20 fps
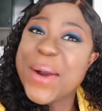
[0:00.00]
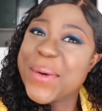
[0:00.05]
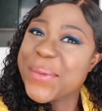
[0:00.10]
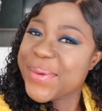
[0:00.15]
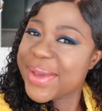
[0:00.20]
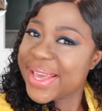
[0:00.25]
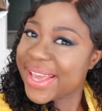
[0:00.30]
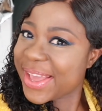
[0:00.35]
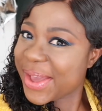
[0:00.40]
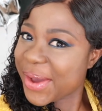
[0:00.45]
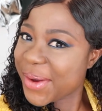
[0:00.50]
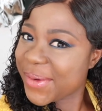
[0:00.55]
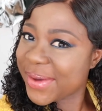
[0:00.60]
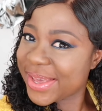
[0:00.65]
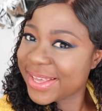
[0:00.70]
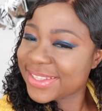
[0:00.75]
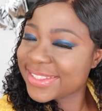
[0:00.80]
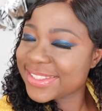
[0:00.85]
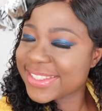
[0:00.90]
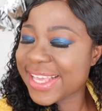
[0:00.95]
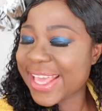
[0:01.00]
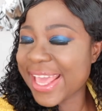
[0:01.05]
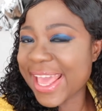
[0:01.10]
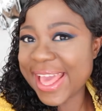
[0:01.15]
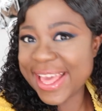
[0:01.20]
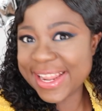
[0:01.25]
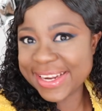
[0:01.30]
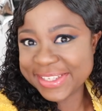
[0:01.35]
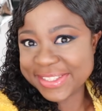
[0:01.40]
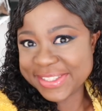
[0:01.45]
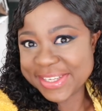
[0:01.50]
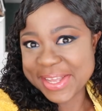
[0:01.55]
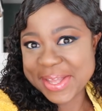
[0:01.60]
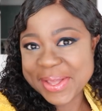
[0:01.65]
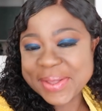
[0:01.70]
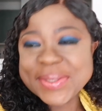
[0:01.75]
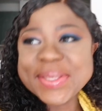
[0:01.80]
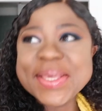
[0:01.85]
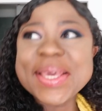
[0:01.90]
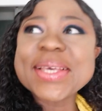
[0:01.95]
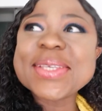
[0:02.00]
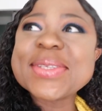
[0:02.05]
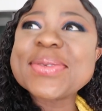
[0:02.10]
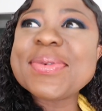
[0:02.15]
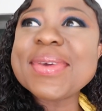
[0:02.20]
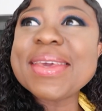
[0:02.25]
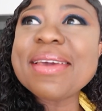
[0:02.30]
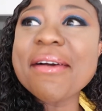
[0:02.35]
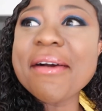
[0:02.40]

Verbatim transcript: we're going to Canada. Yes, we